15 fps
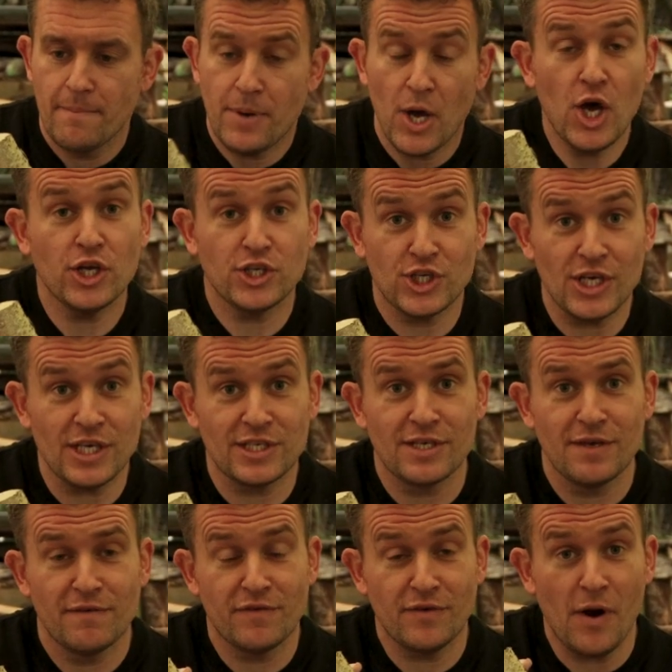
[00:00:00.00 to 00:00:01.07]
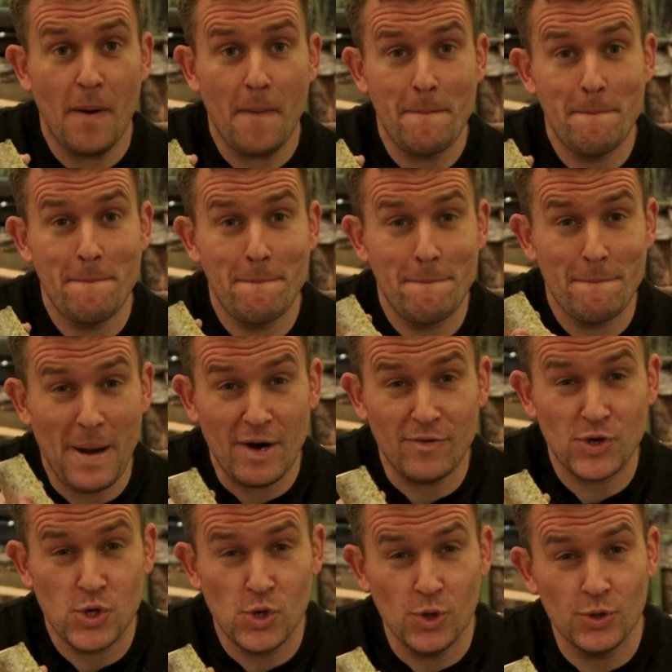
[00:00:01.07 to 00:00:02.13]
purchase for our
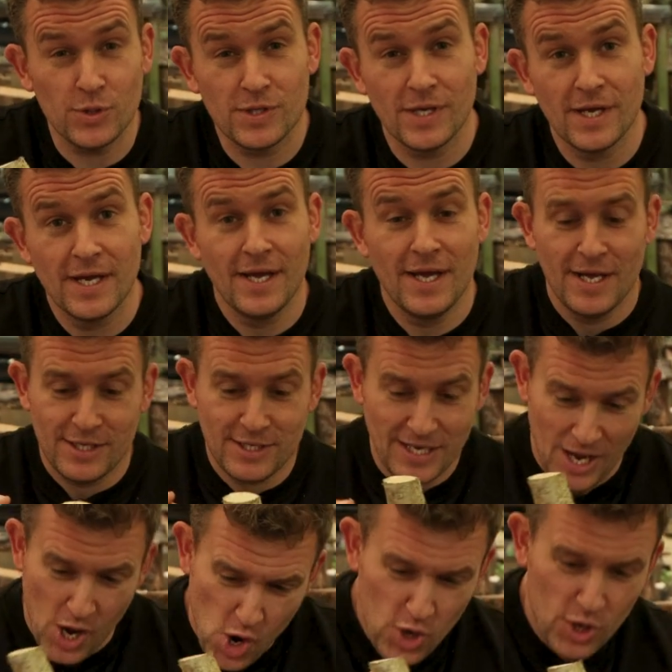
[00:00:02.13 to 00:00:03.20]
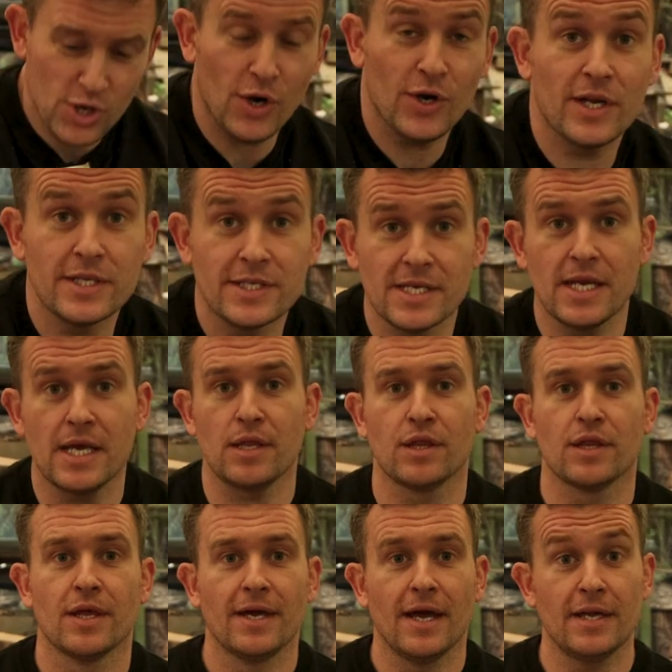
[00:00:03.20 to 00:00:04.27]
paracord to hook on
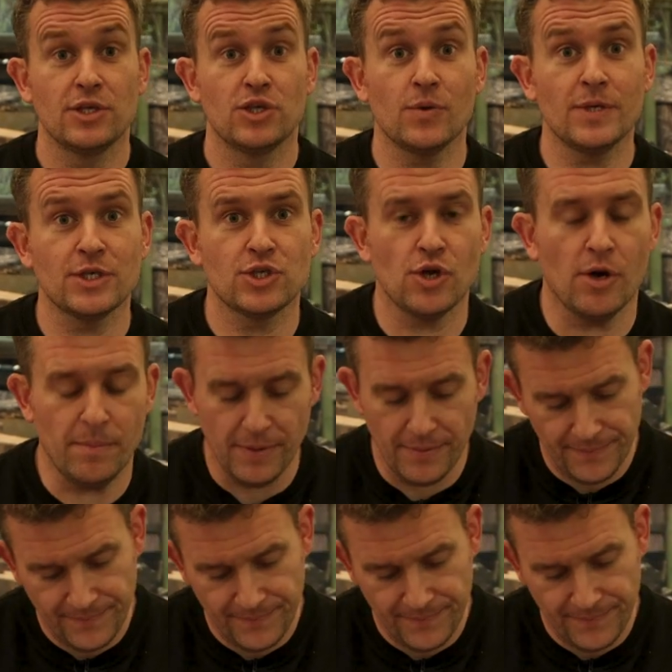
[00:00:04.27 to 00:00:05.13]
underneath and do its job.